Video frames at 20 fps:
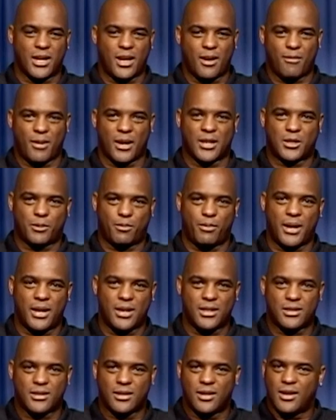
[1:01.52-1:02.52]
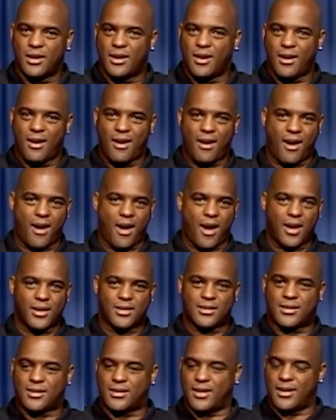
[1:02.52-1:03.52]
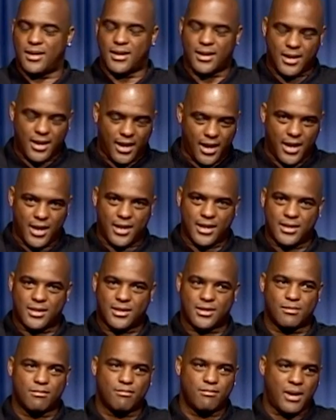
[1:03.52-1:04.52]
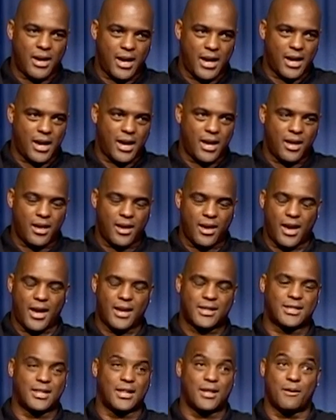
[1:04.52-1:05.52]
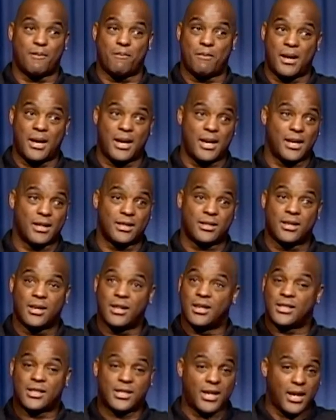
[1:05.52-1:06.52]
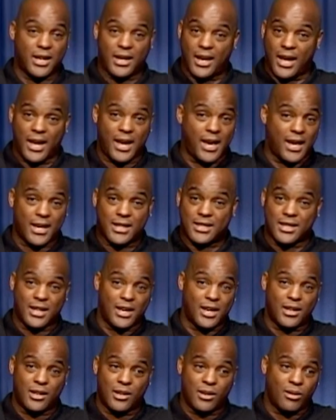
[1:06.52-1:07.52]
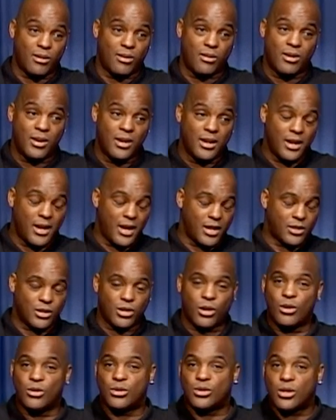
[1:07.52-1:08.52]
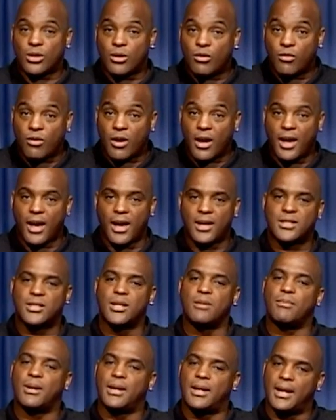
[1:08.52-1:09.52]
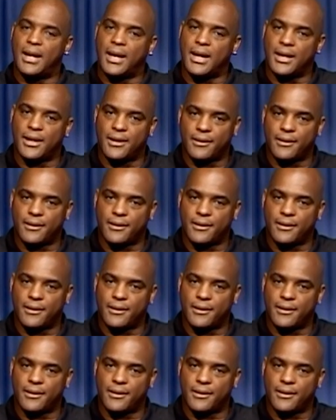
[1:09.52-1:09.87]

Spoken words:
my speech, I see the ladies mad. I see the men shaking their heads saying no. I turn to the right, I see my lady.